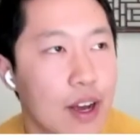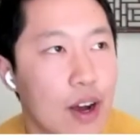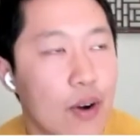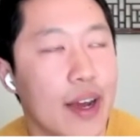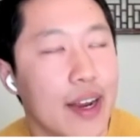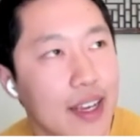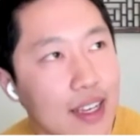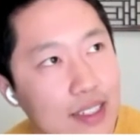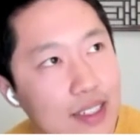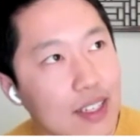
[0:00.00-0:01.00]
well, and I
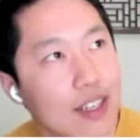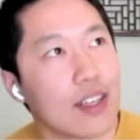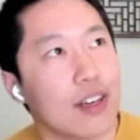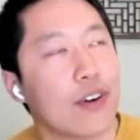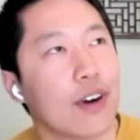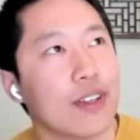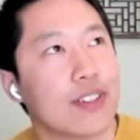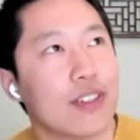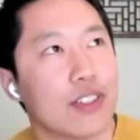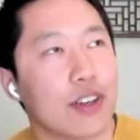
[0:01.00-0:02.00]
guess for our
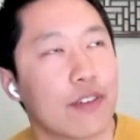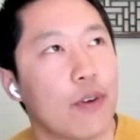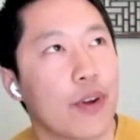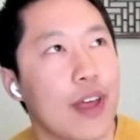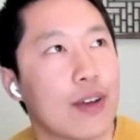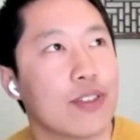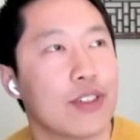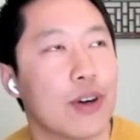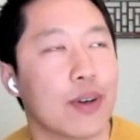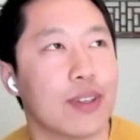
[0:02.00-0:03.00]
listeners, like 4,000
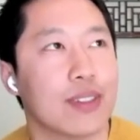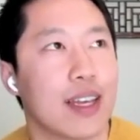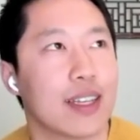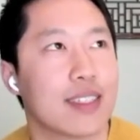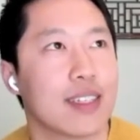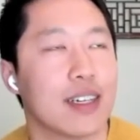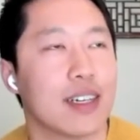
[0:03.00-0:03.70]
tokens, that's